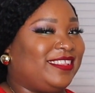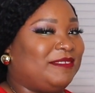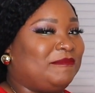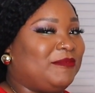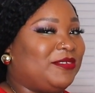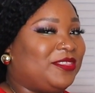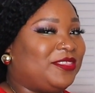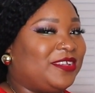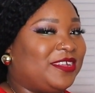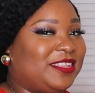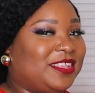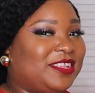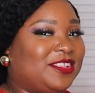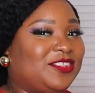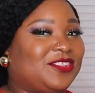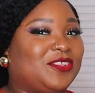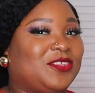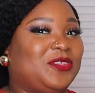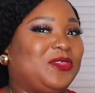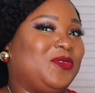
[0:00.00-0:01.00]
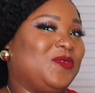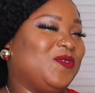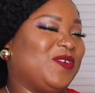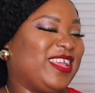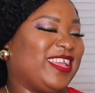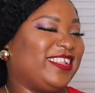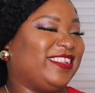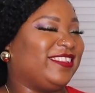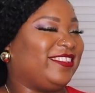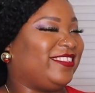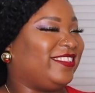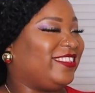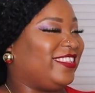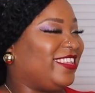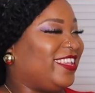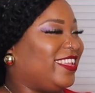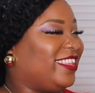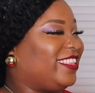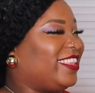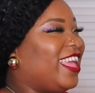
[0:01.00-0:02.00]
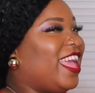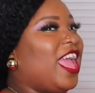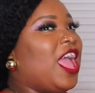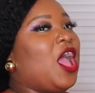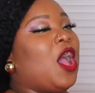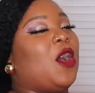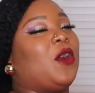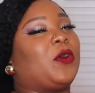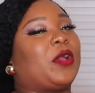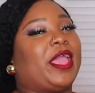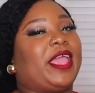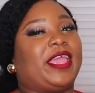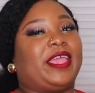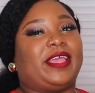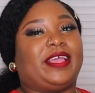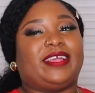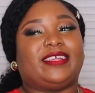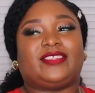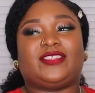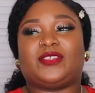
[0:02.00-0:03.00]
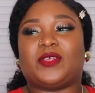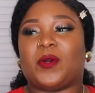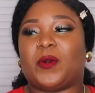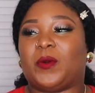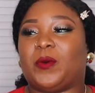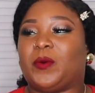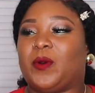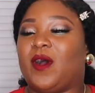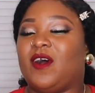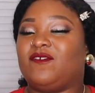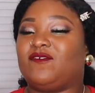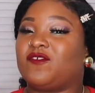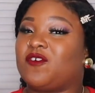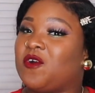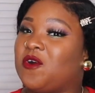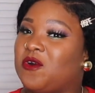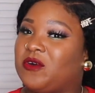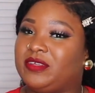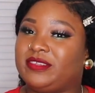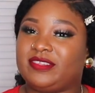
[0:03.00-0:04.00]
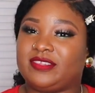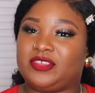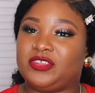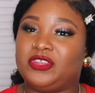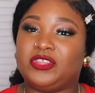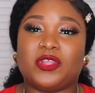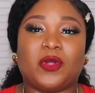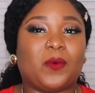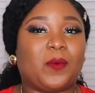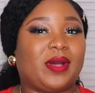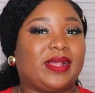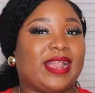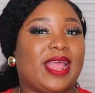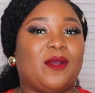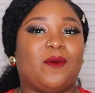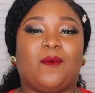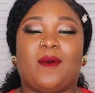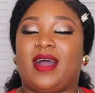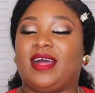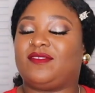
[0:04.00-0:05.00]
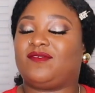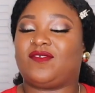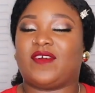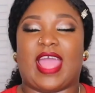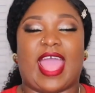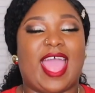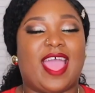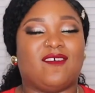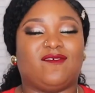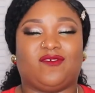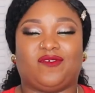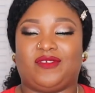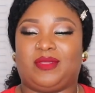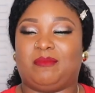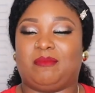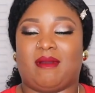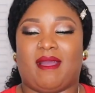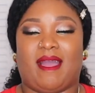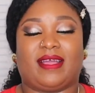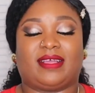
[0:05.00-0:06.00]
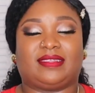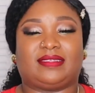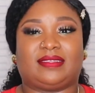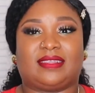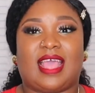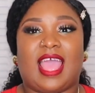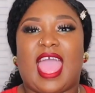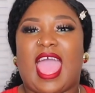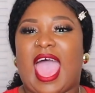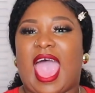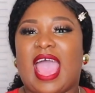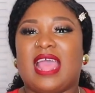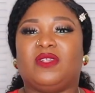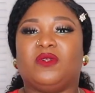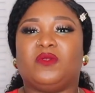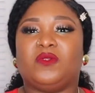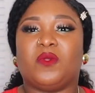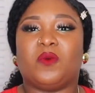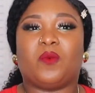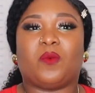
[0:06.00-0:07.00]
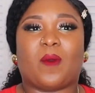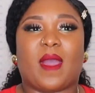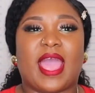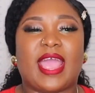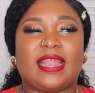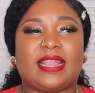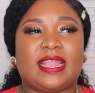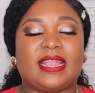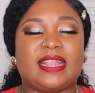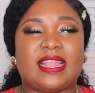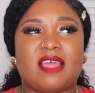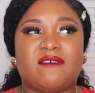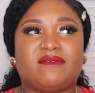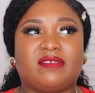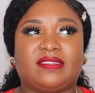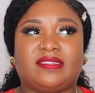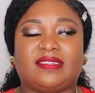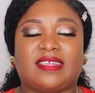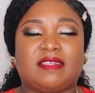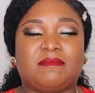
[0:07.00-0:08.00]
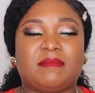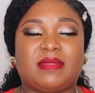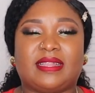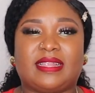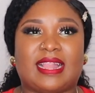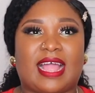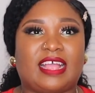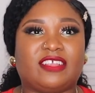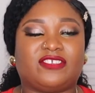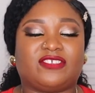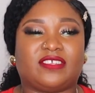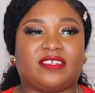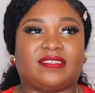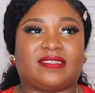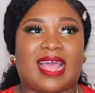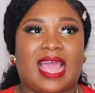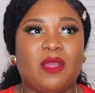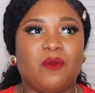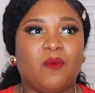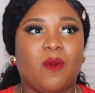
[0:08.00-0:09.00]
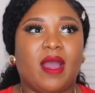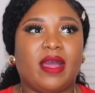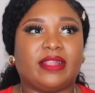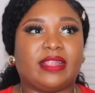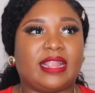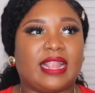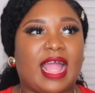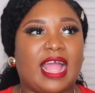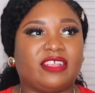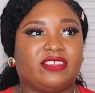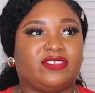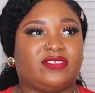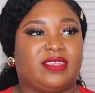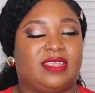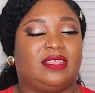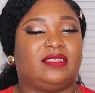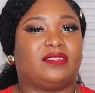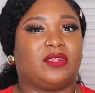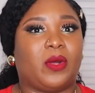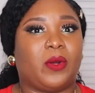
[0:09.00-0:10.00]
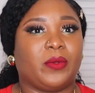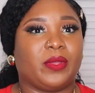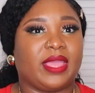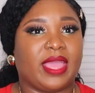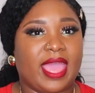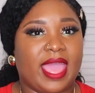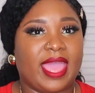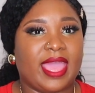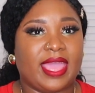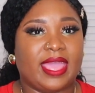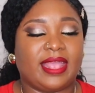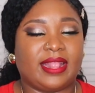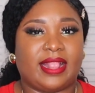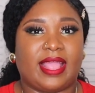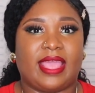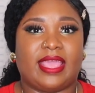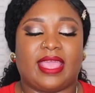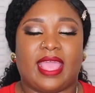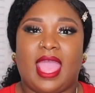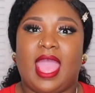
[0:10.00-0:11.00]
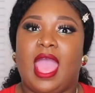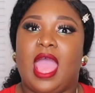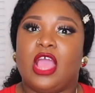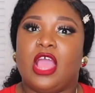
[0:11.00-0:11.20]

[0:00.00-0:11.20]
Let me turn it so you can see it. Okay, so of course, you know what I want for every box. I don't know why they never send me lashes. I want lashes, okay? Like,